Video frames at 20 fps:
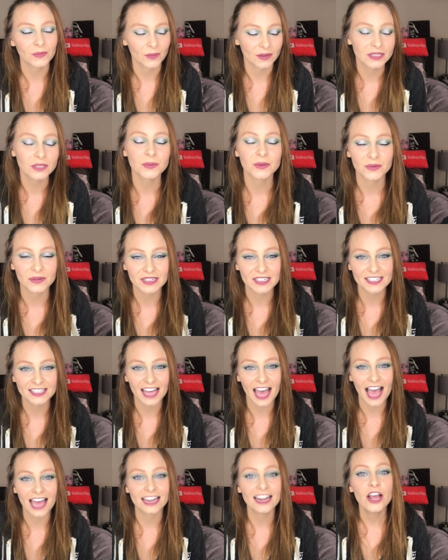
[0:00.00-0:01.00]
once we reach
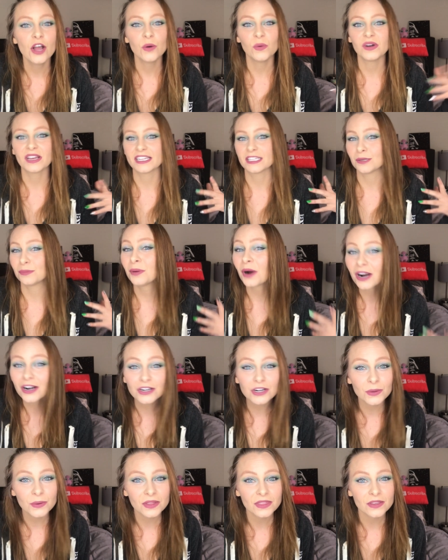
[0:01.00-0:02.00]
that. We'll get to
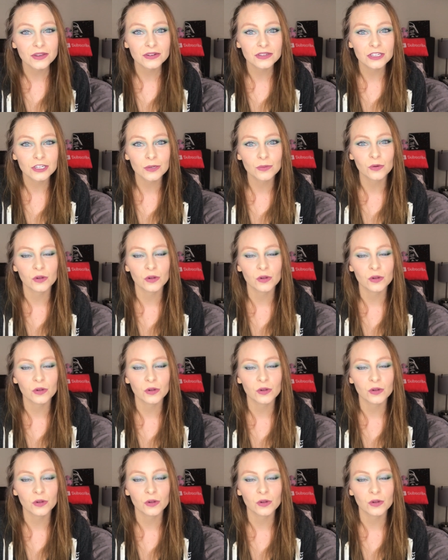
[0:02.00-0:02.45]
partner with YouTube.